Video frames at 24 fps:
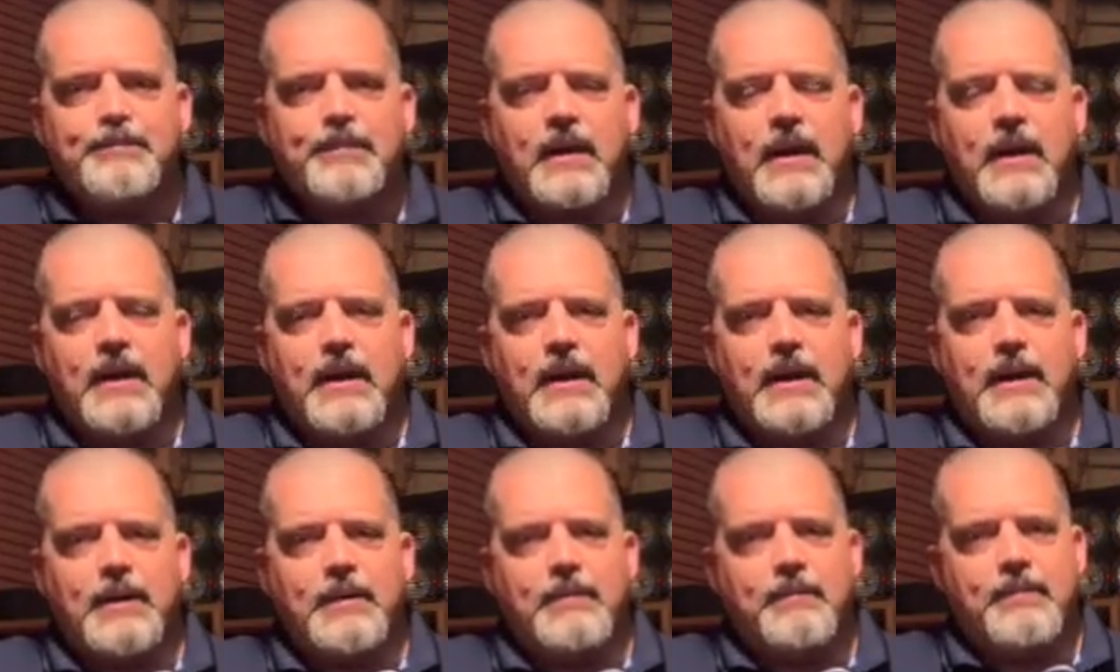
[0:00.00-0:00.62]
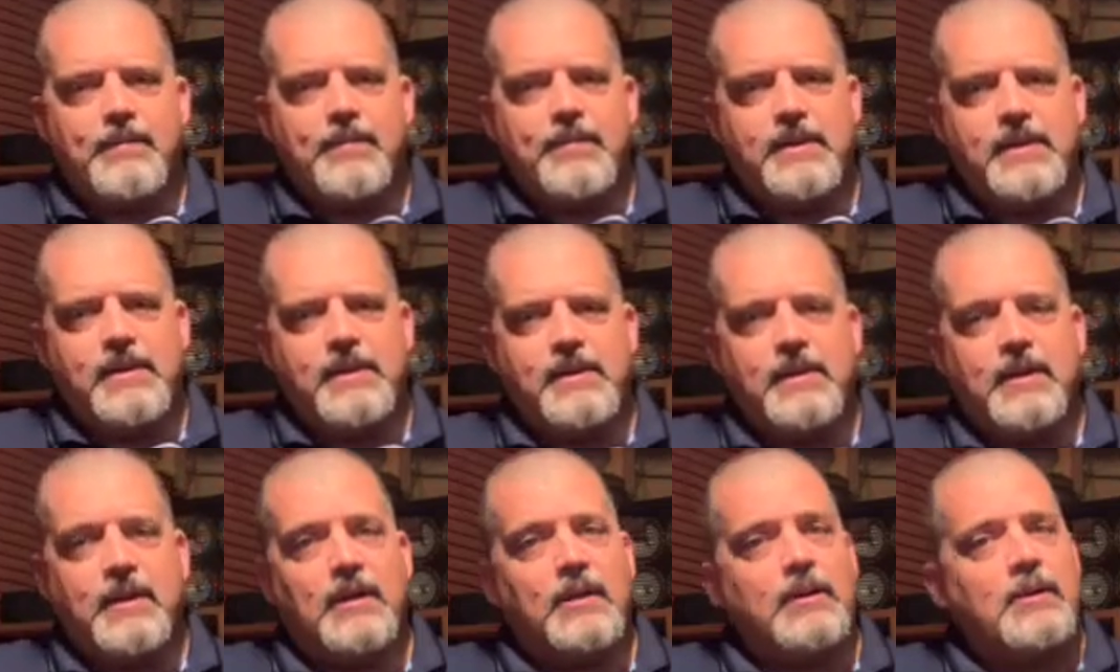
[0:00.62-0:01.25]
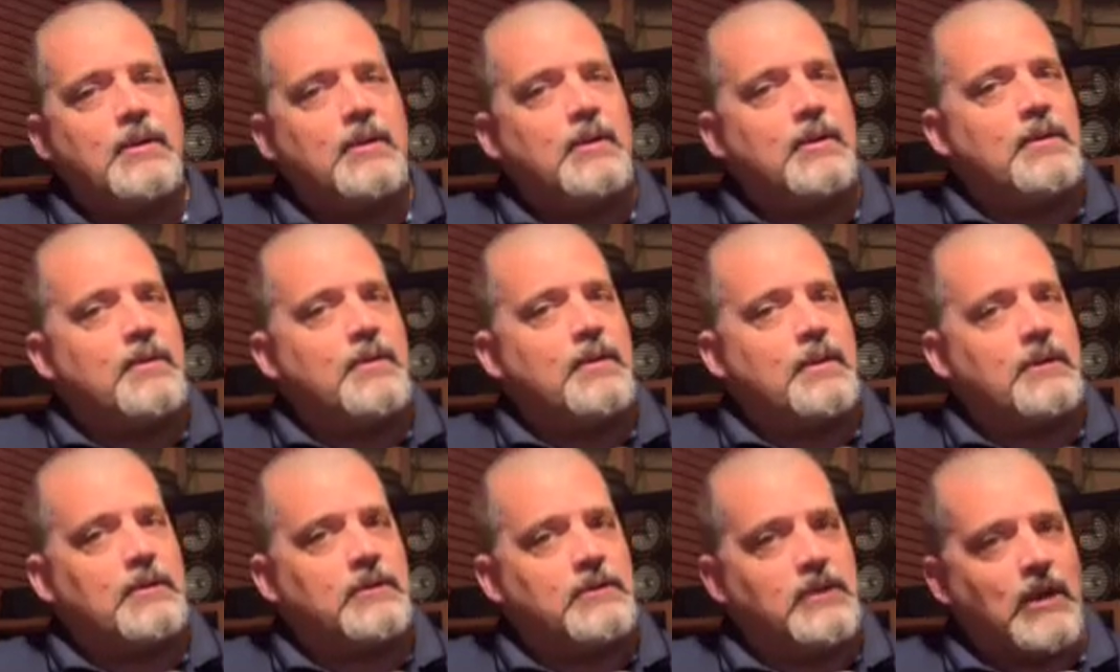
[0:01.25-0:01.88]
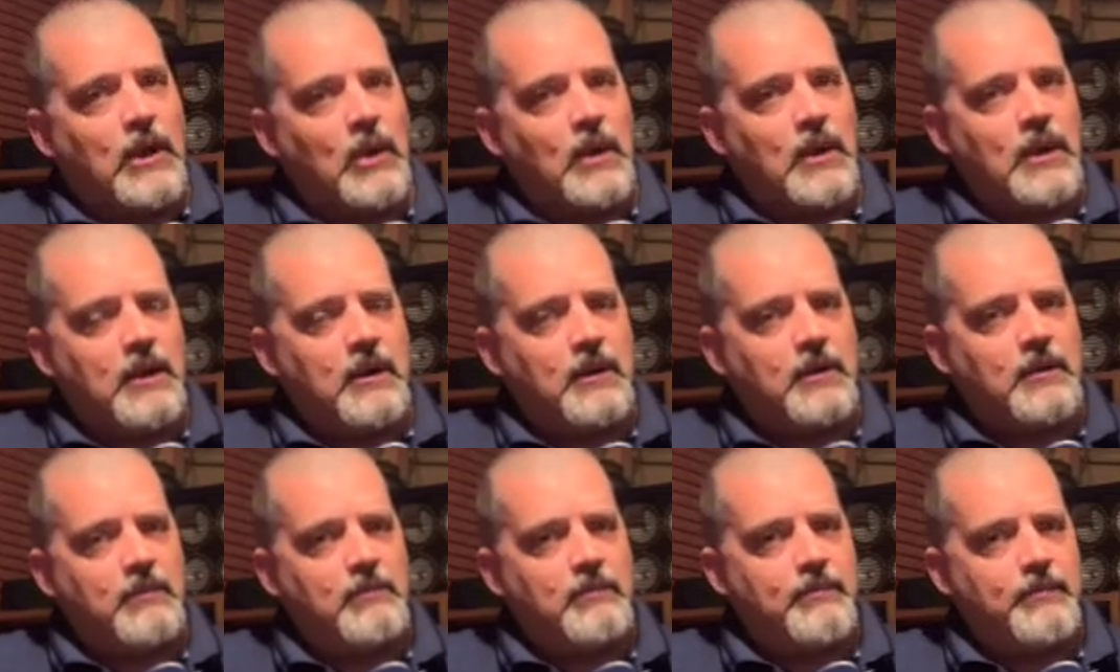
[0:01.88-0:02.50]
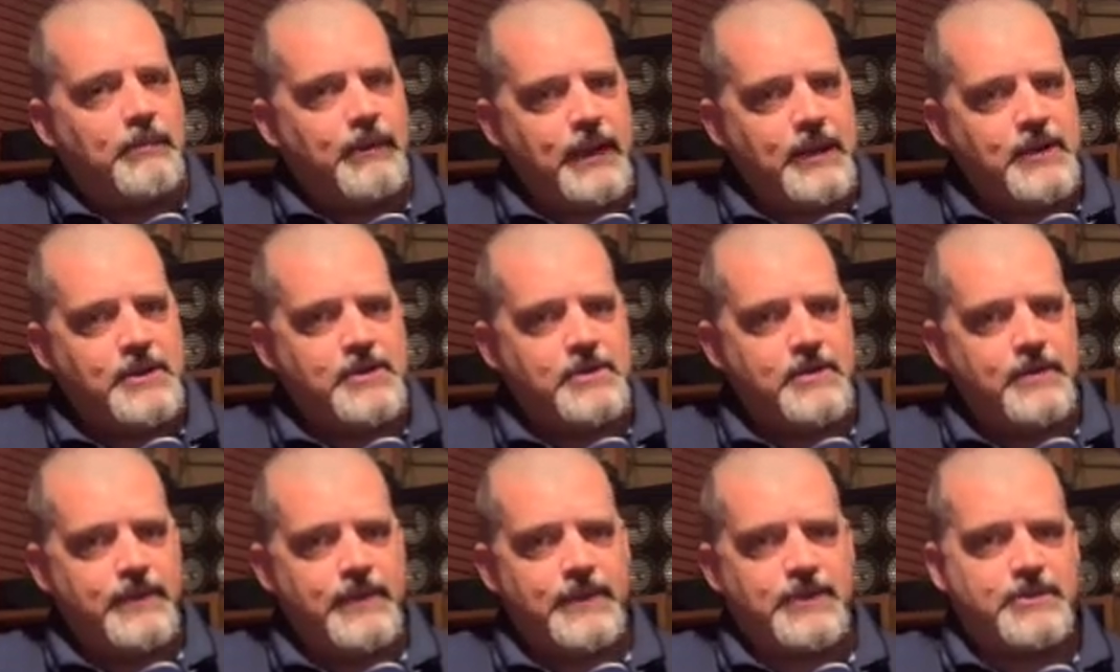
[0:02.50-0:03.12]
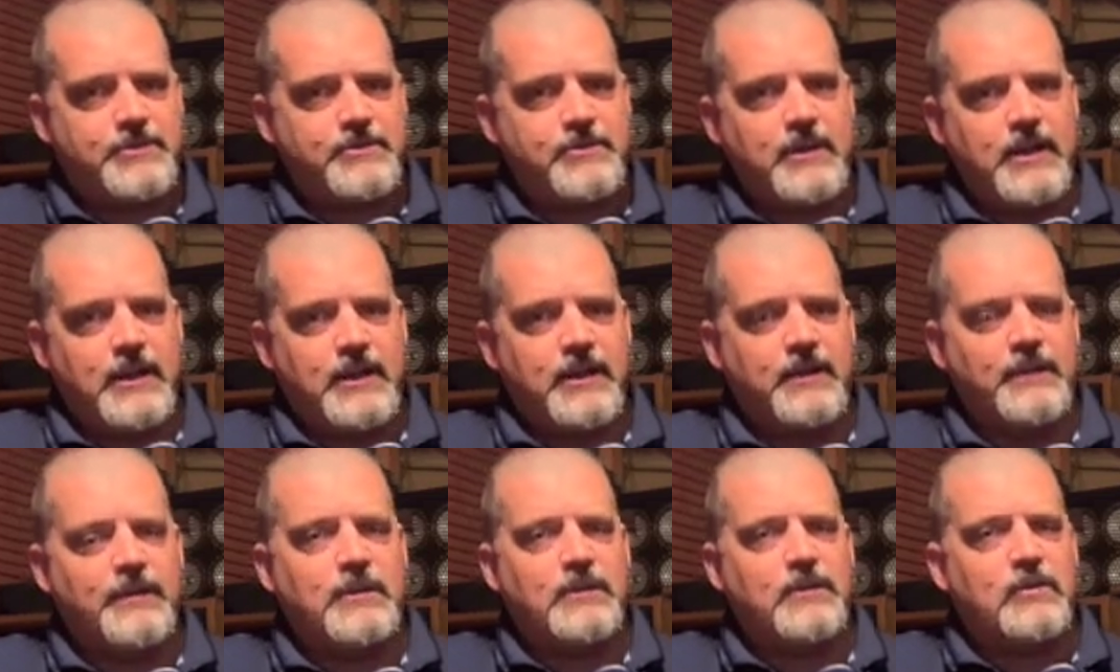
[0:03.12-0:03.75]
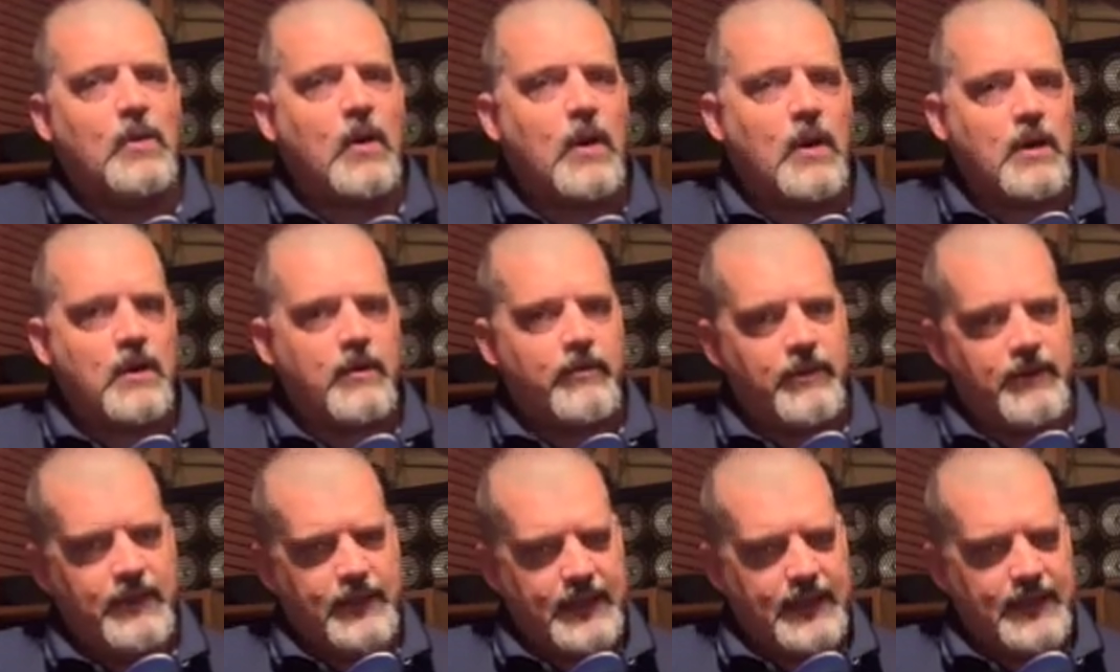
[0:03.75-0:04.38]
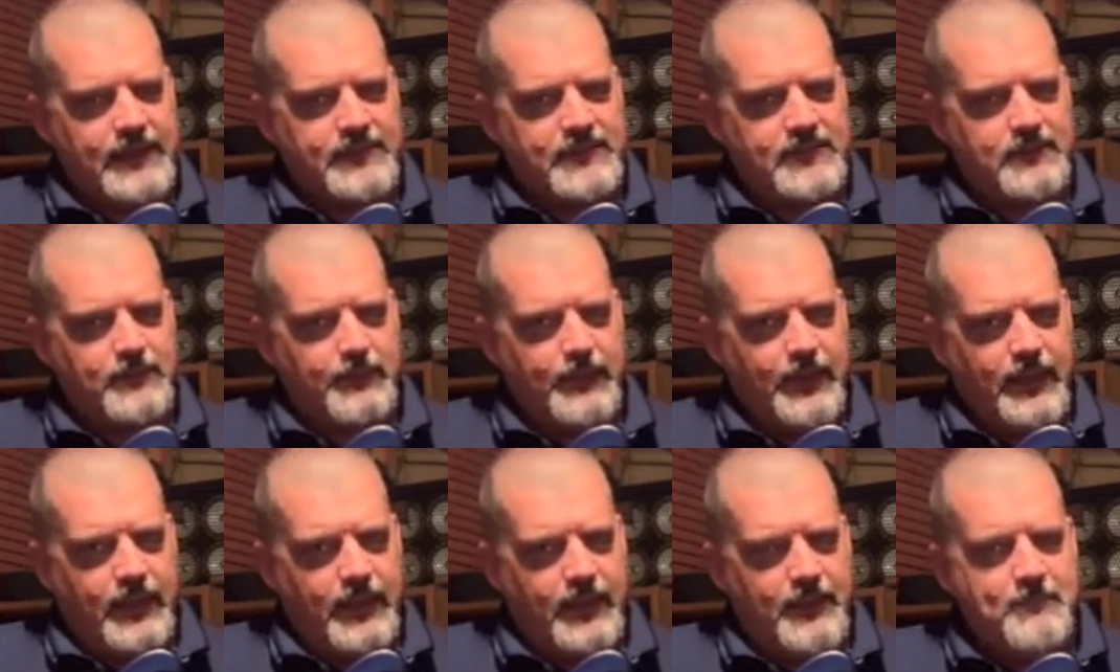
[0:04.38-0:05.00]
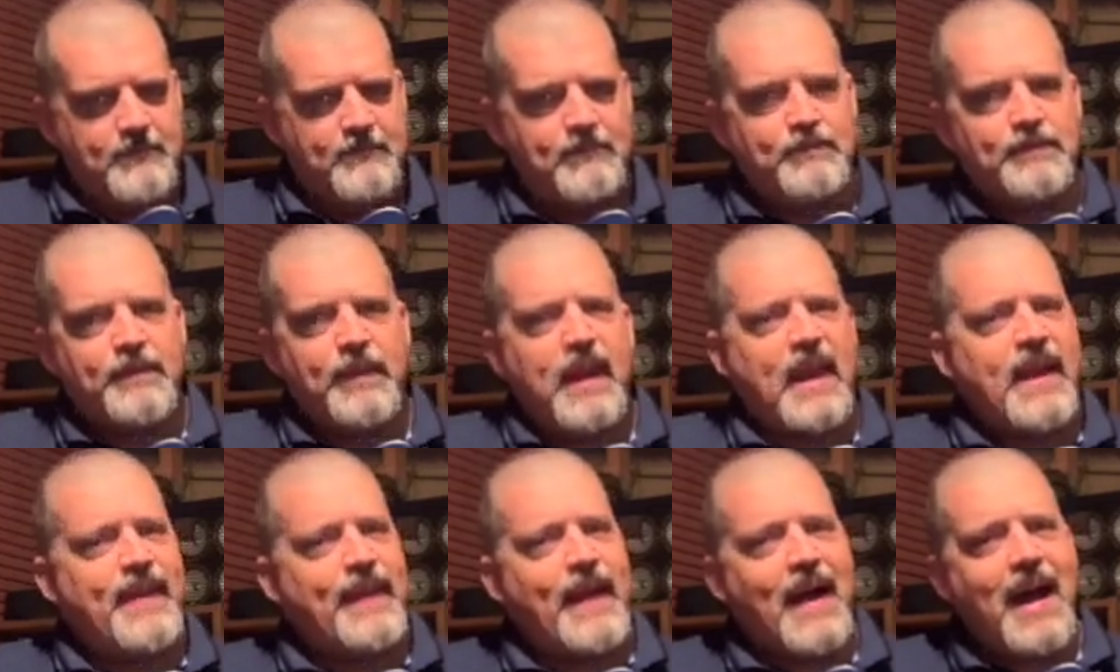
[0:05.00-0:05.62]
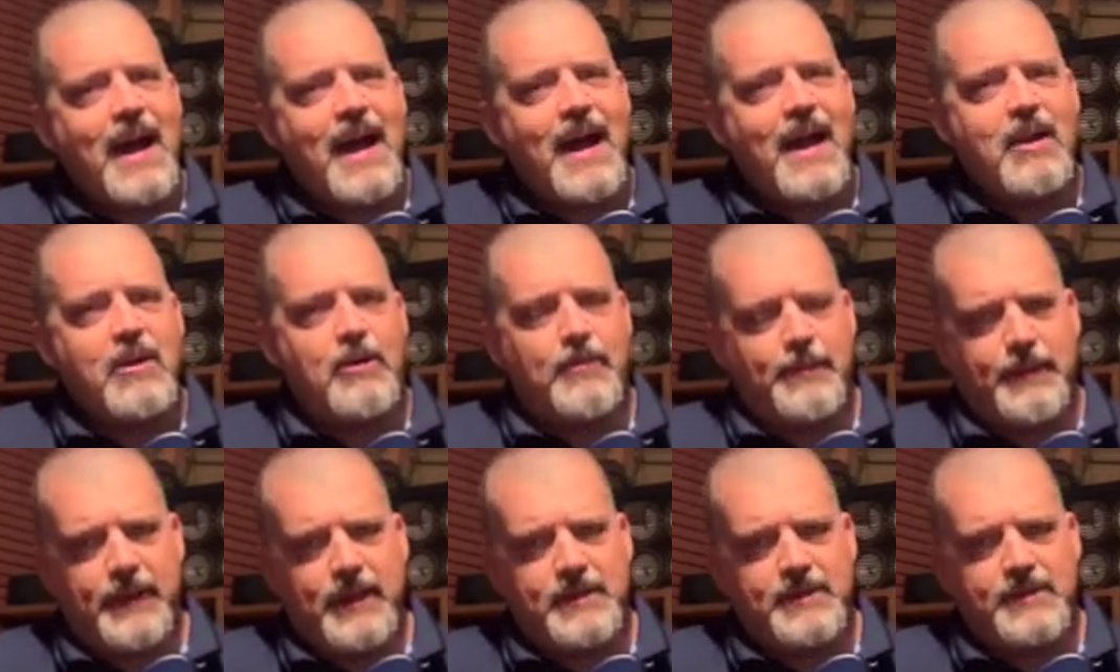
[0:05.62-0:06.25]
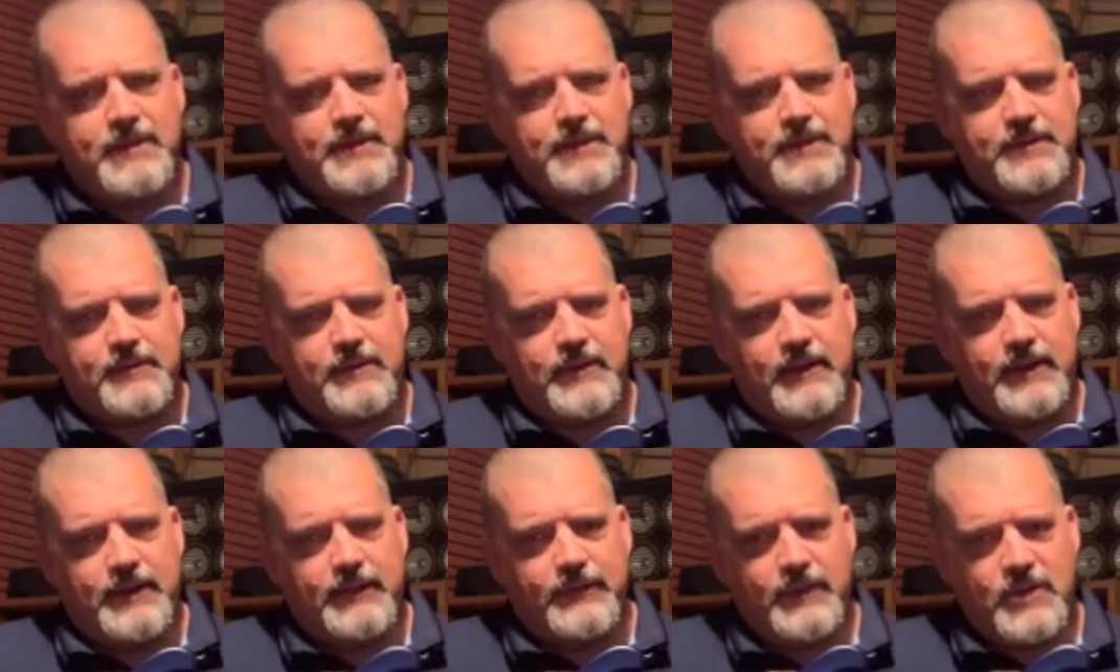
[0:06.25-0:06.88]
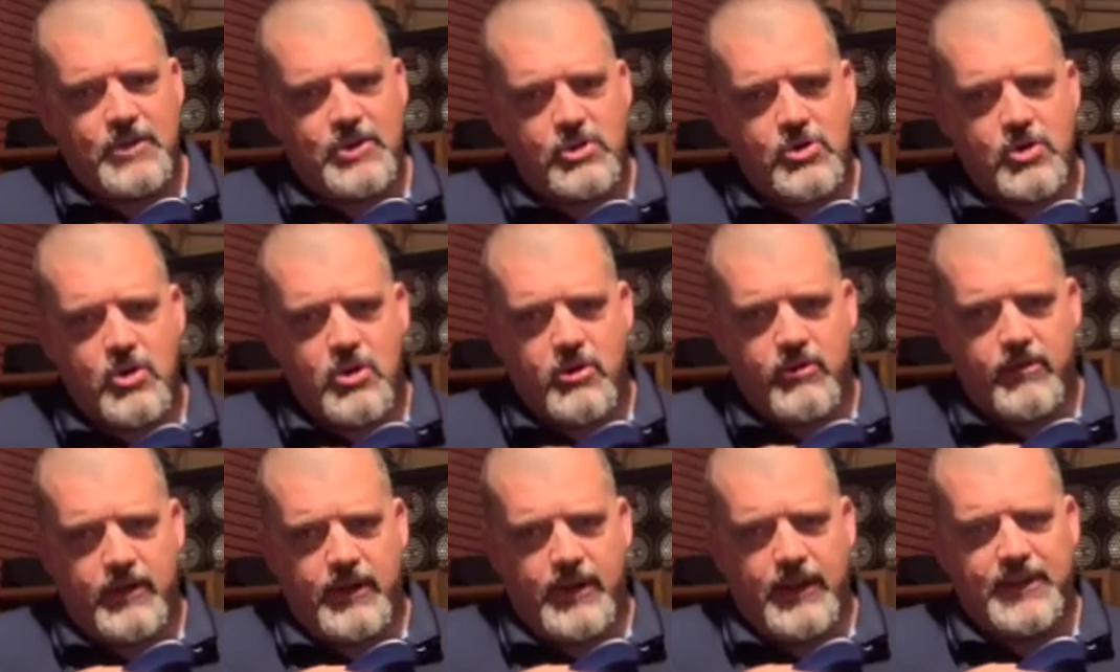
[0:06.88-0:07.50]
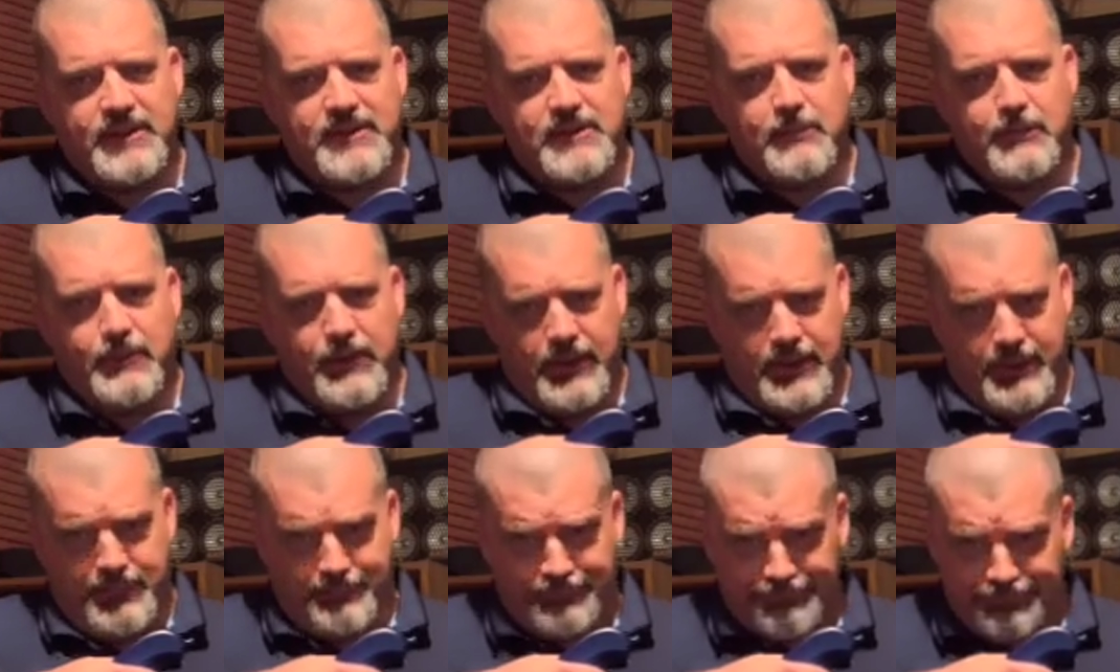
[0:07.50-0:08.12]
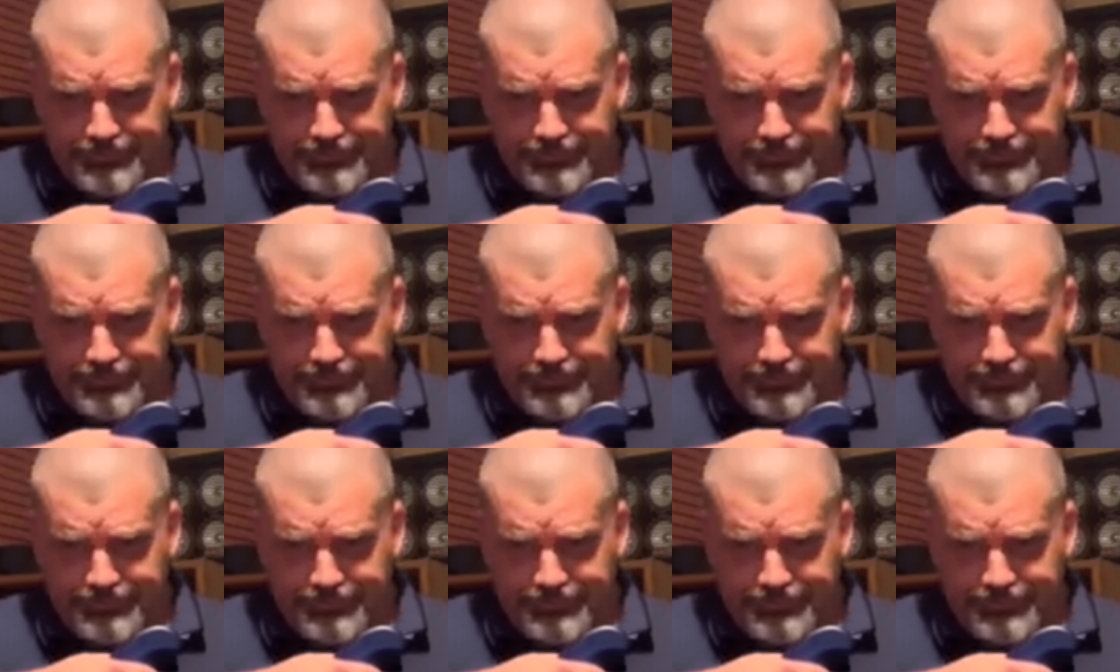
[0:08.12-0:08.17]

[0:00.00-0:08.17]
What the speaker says: the lower pitch the string, the longer it needs to be, and the higher pitch the string, the shorter it needs to be.